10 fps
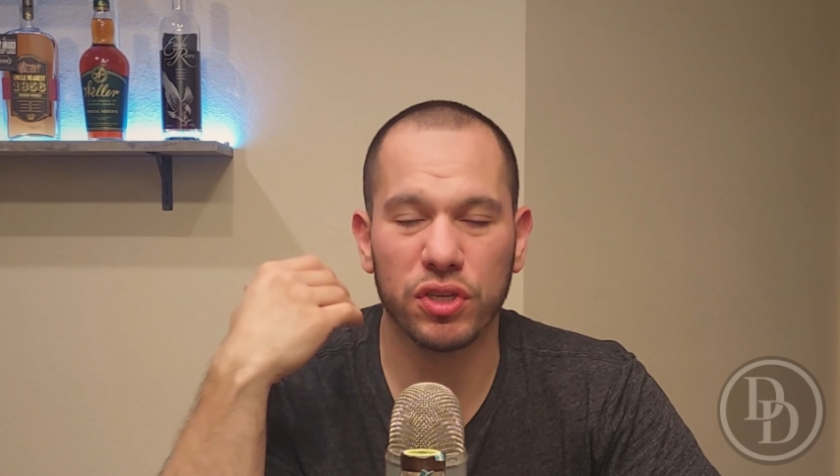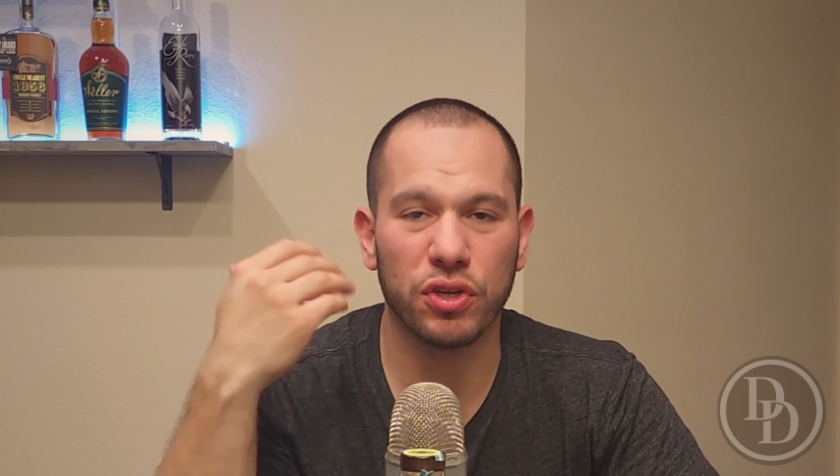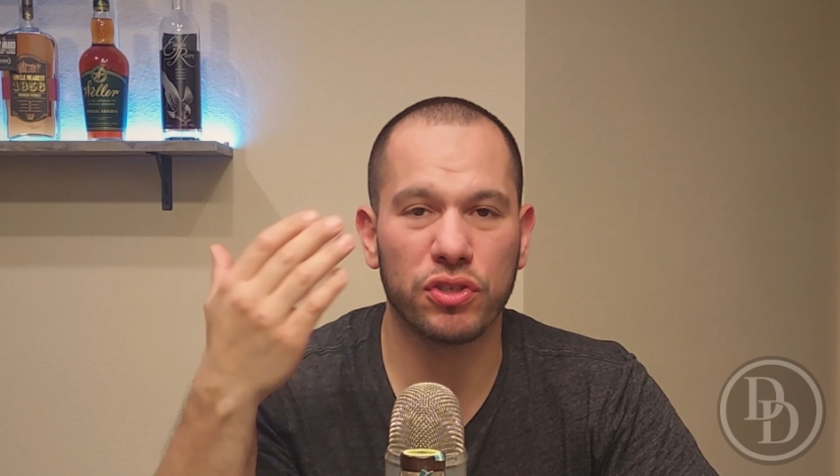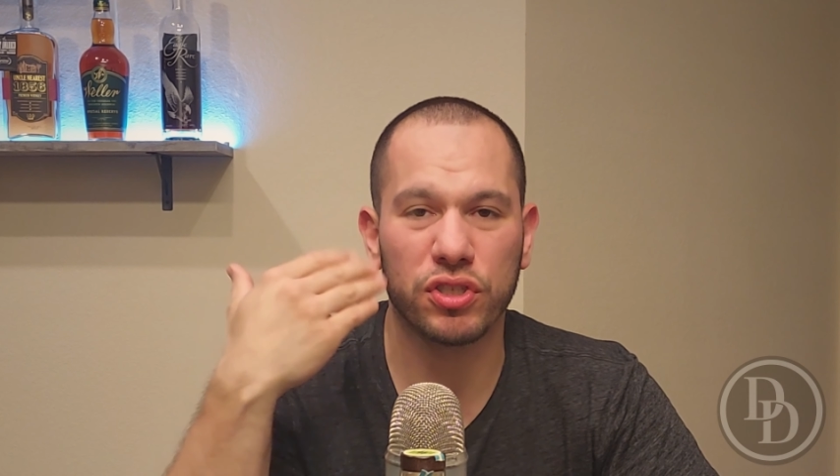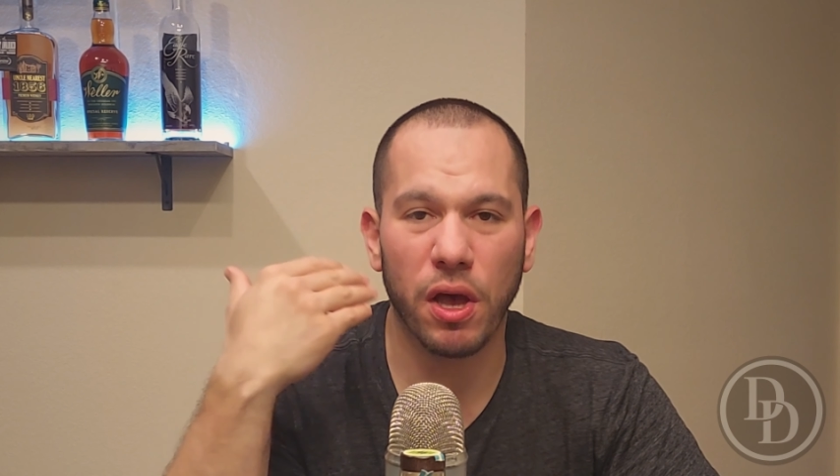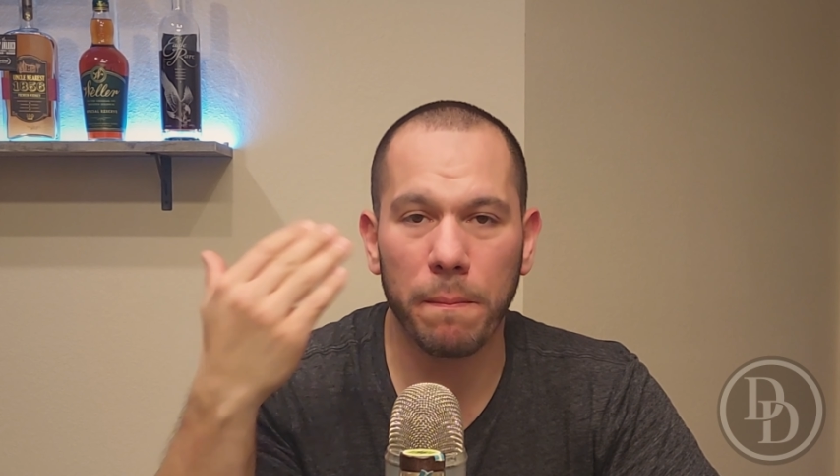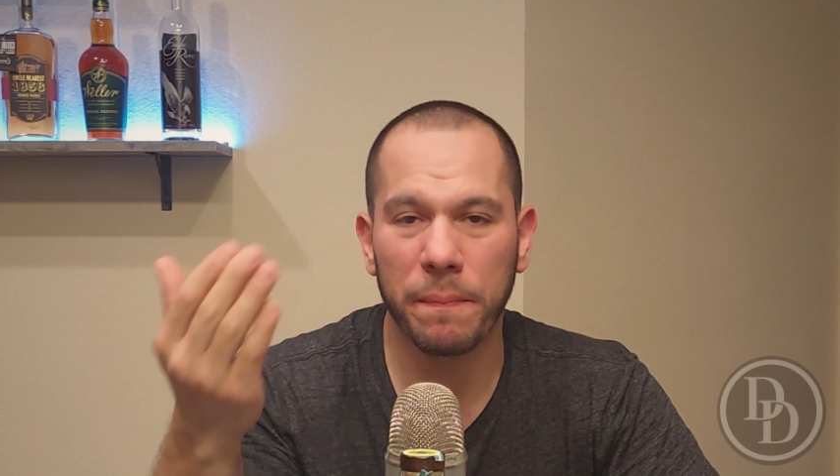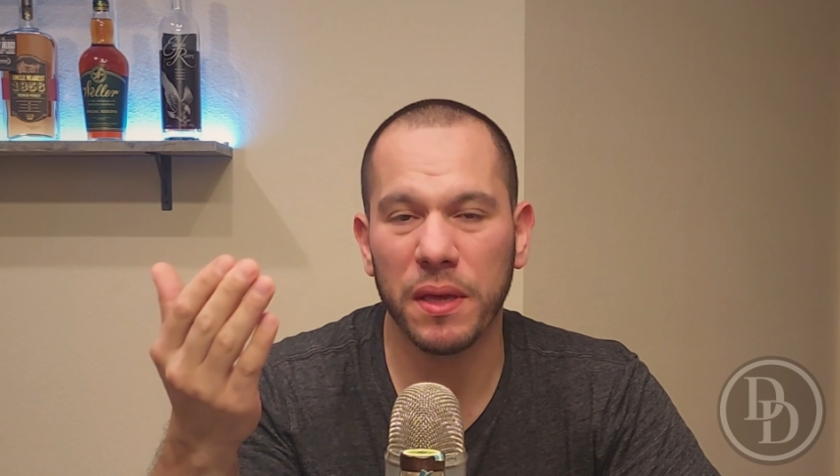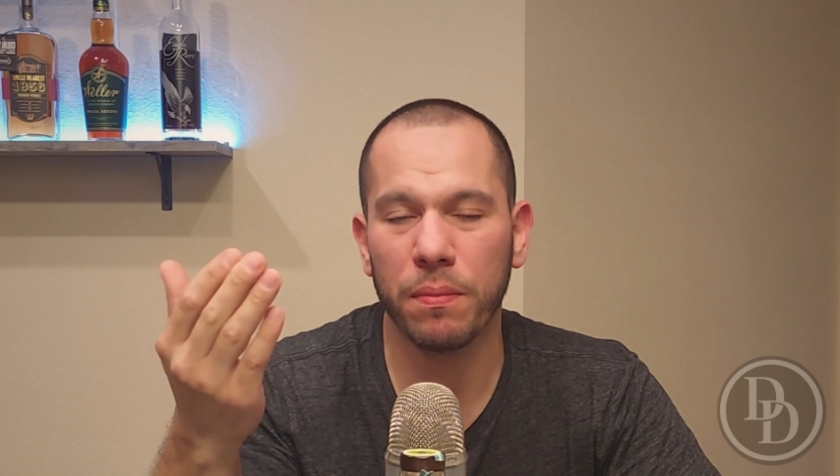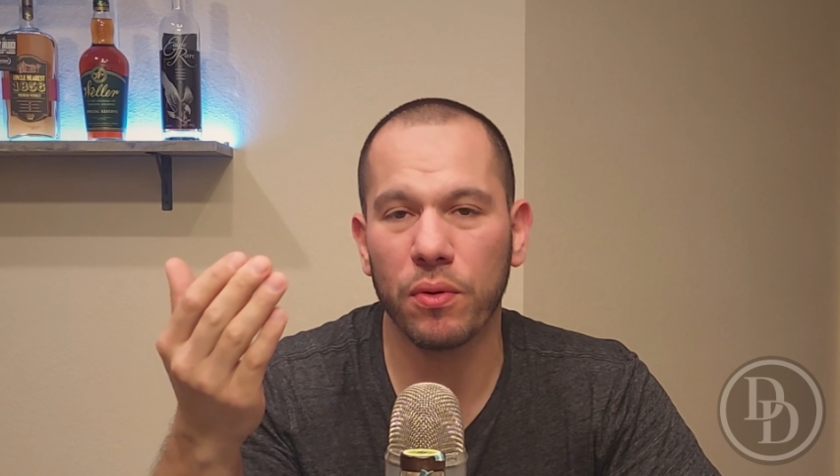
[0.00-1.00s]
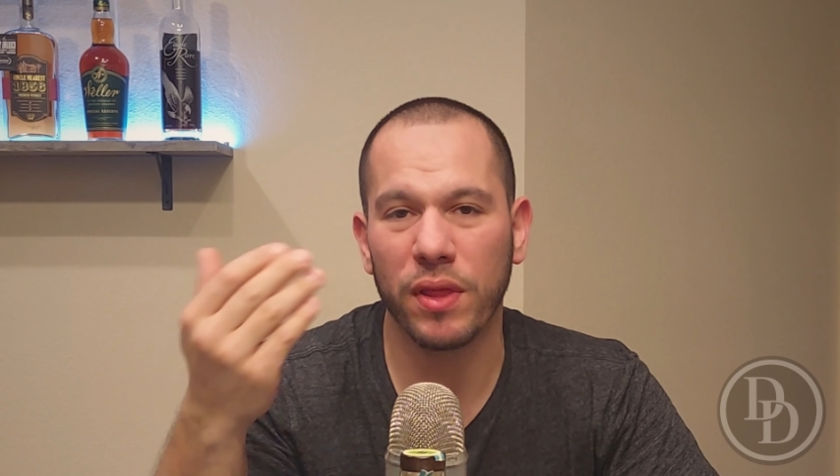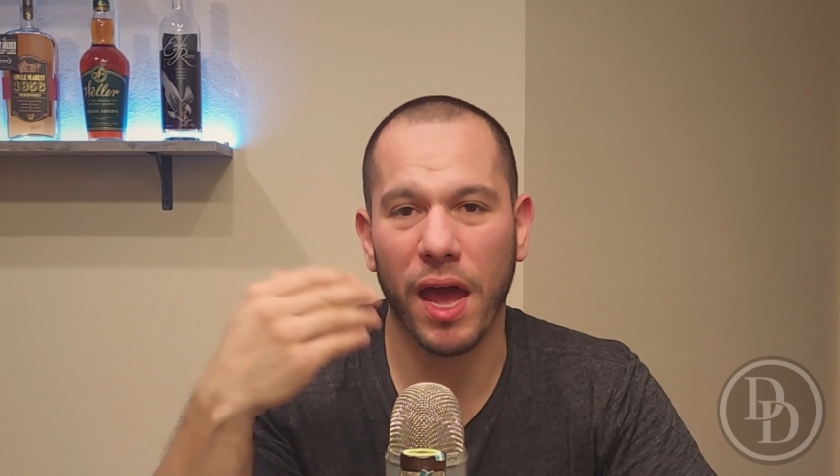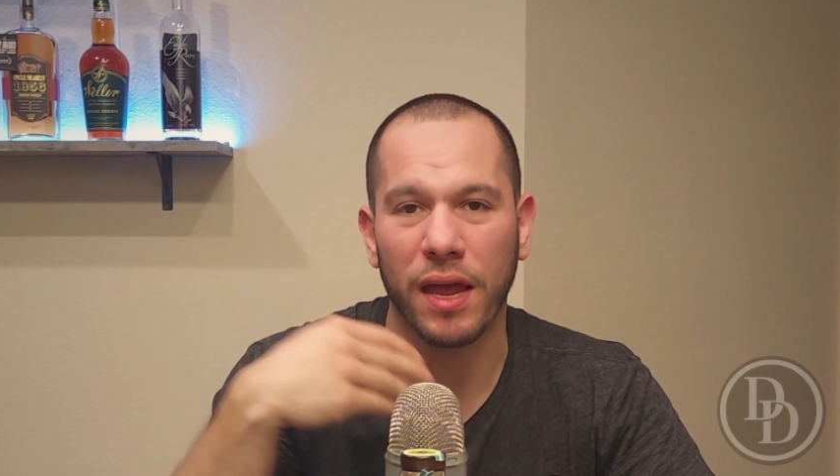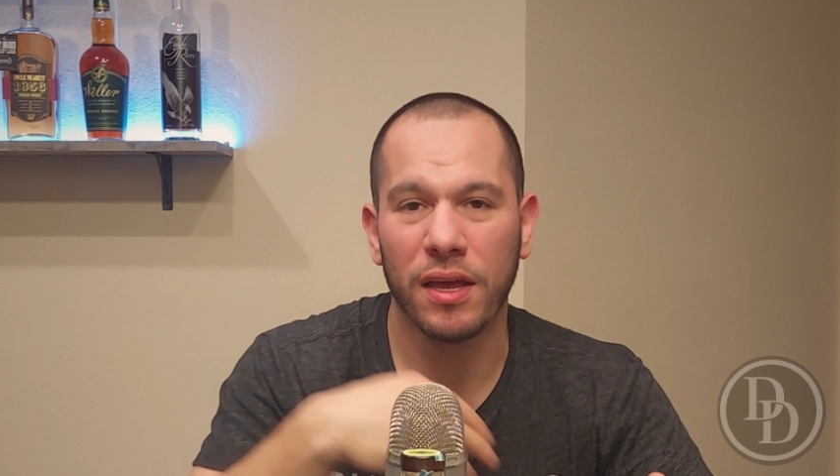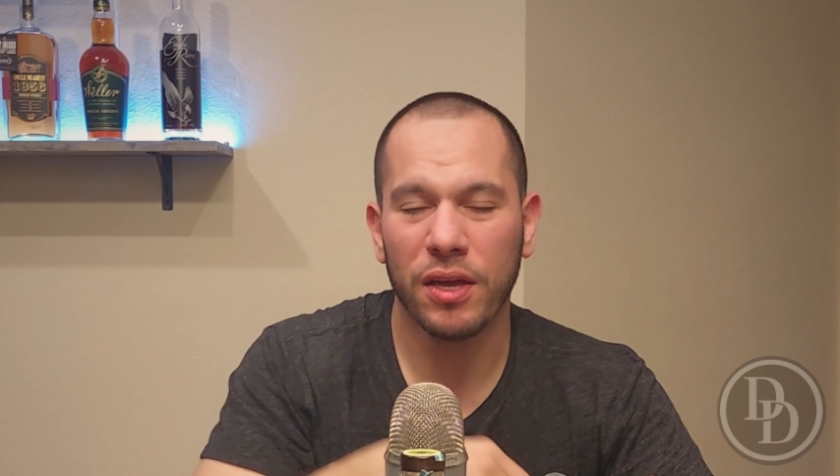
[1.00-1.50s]
and there's some people
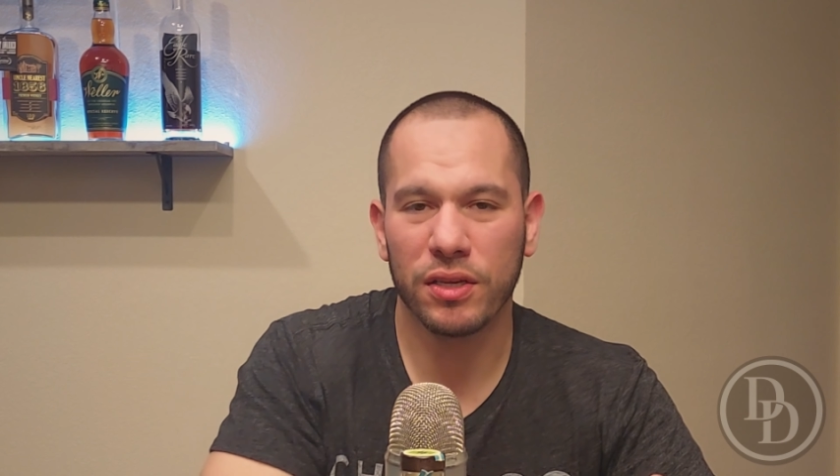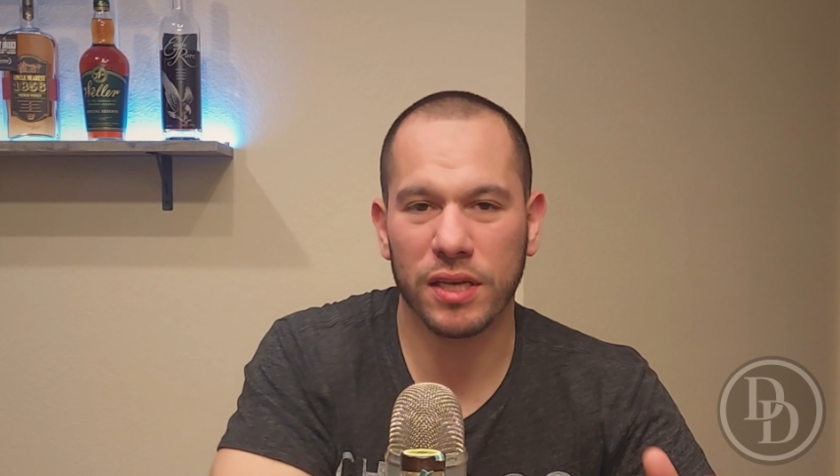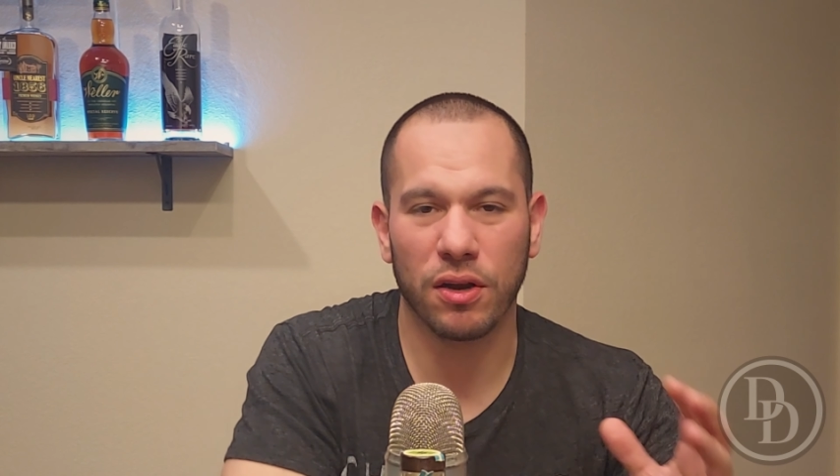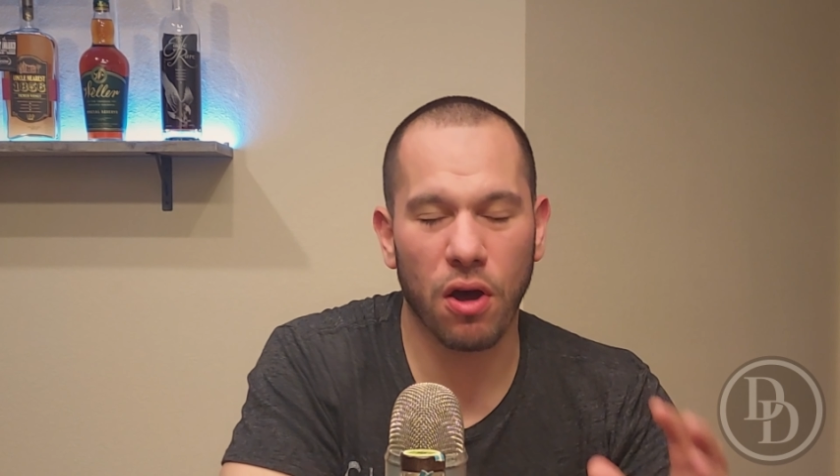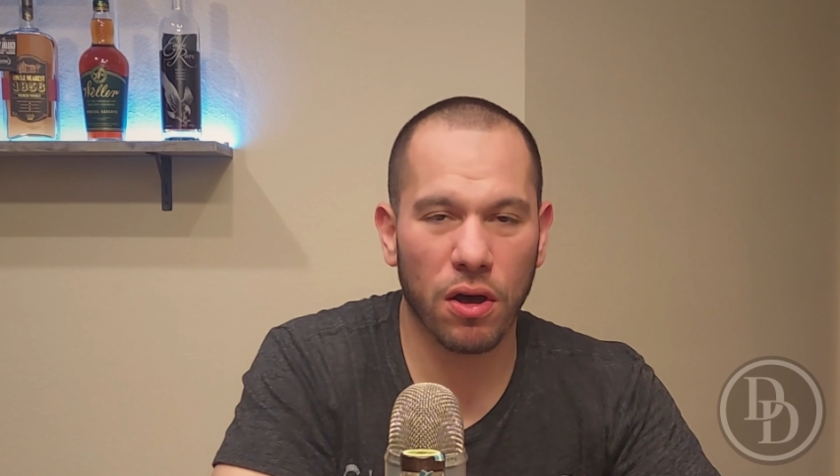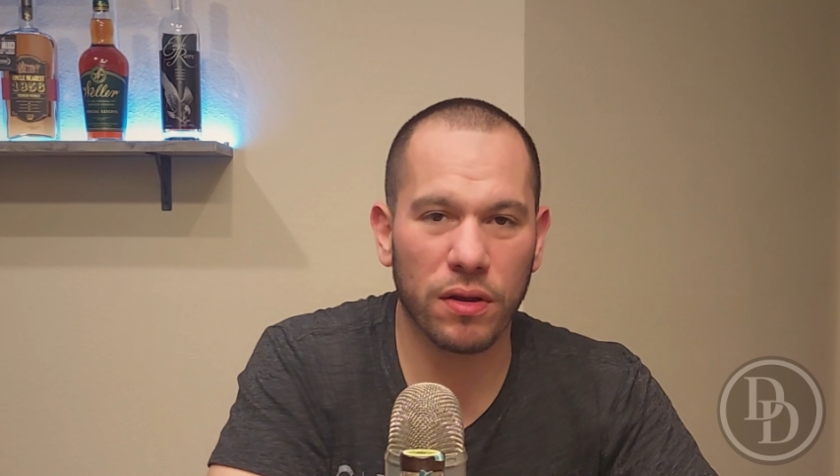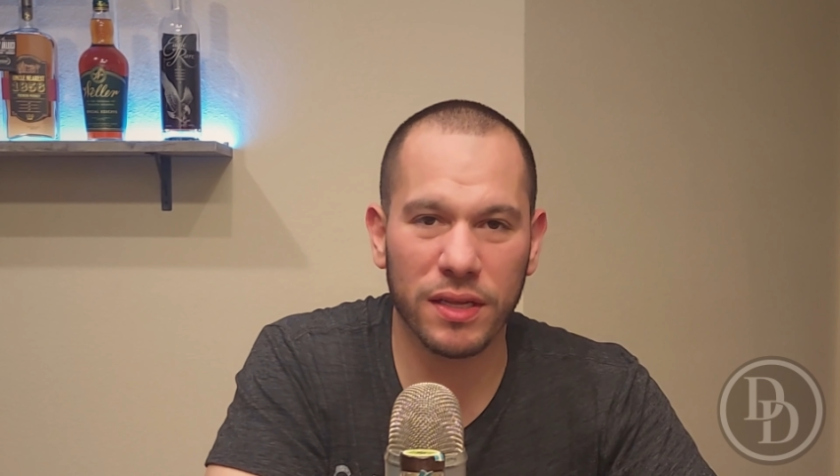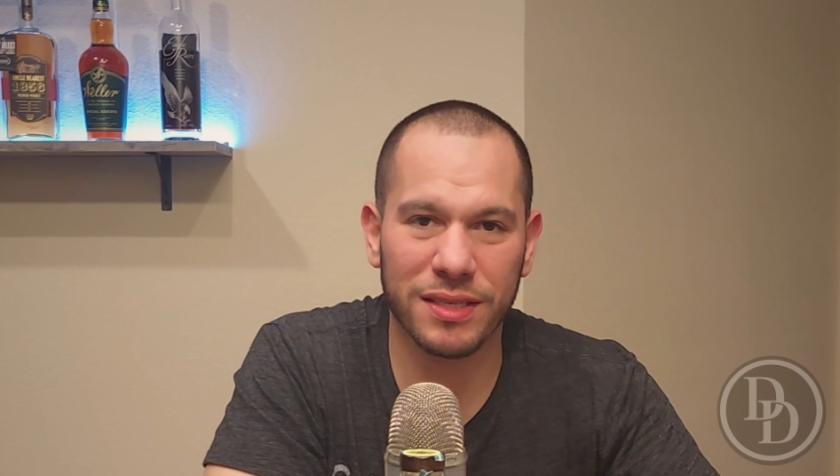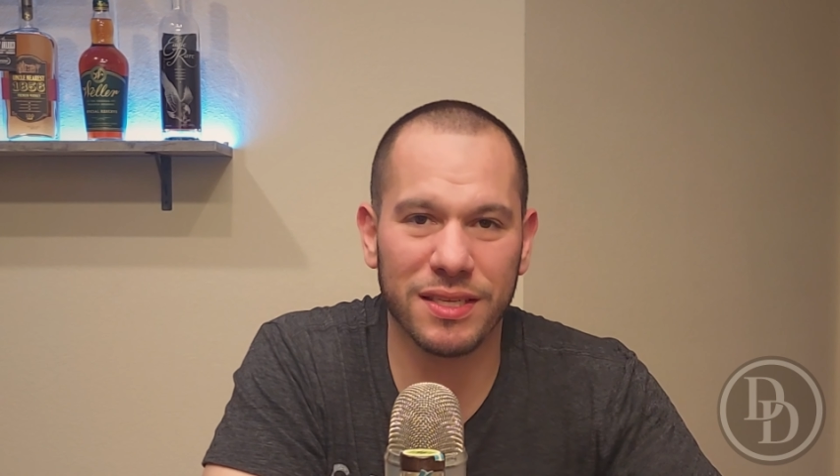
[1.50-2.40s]
that said, oh, it's